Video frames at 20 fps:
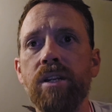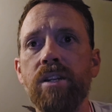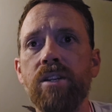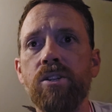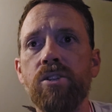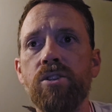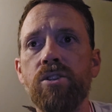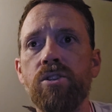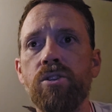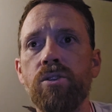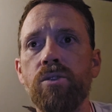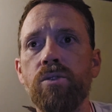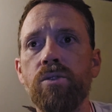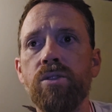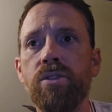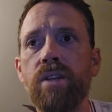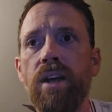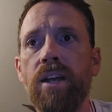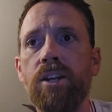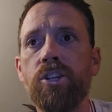is to
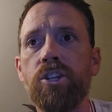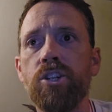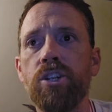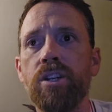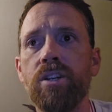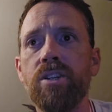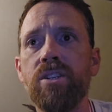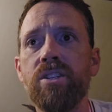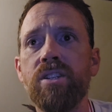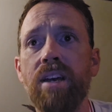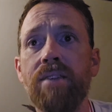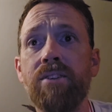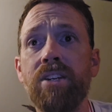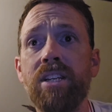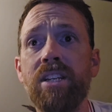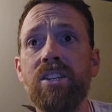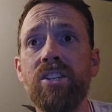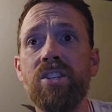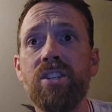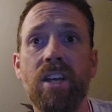section
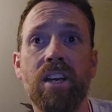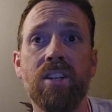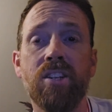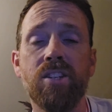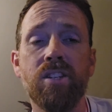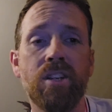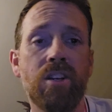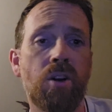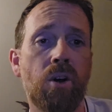76,